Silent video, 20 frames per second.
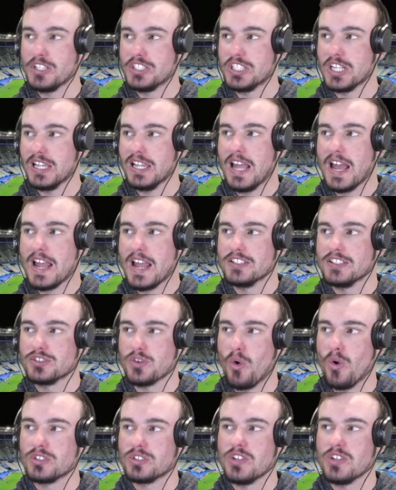Chileans.
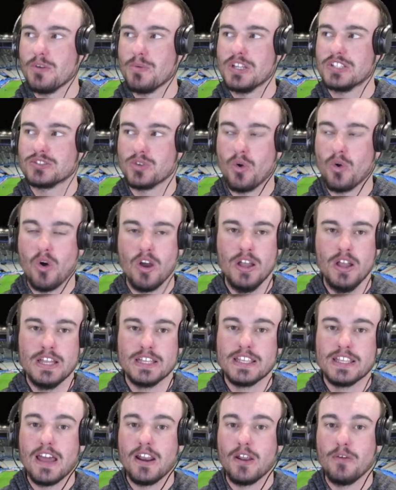Also, we saw
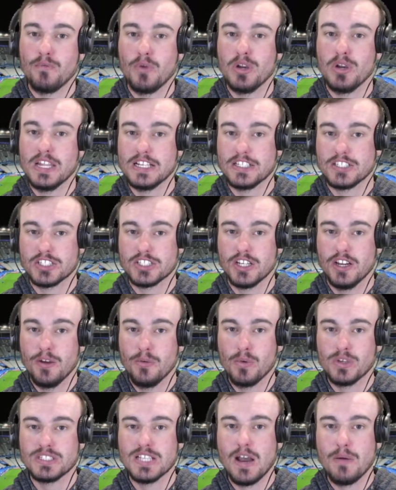Garafulich
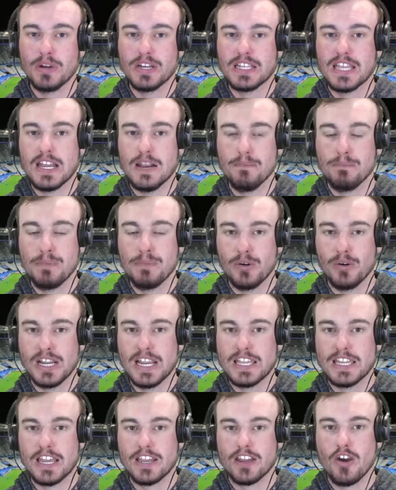was able to get a
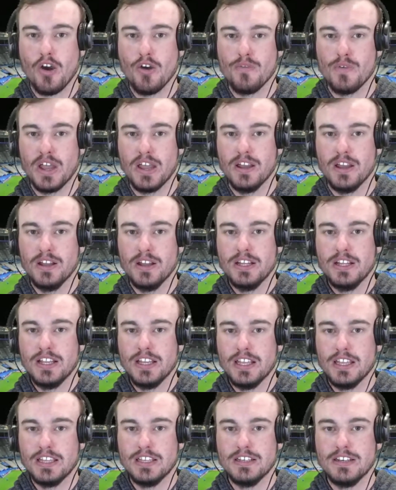penalty kick over
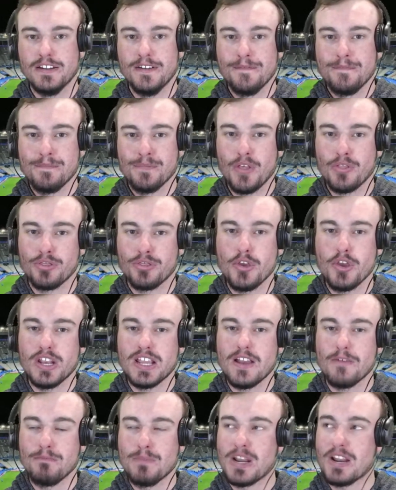in the
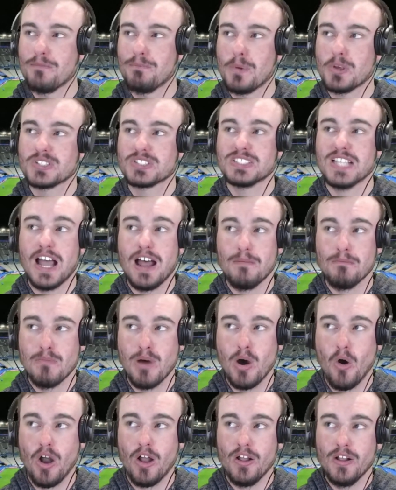30th minute for
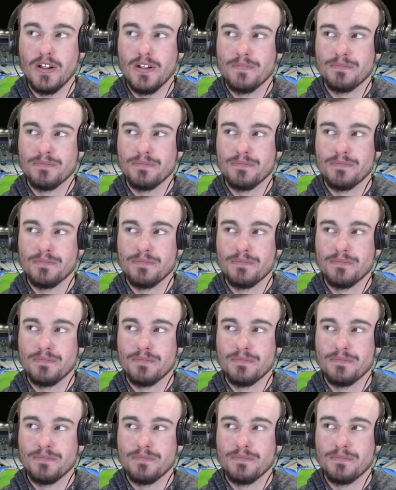Samoa.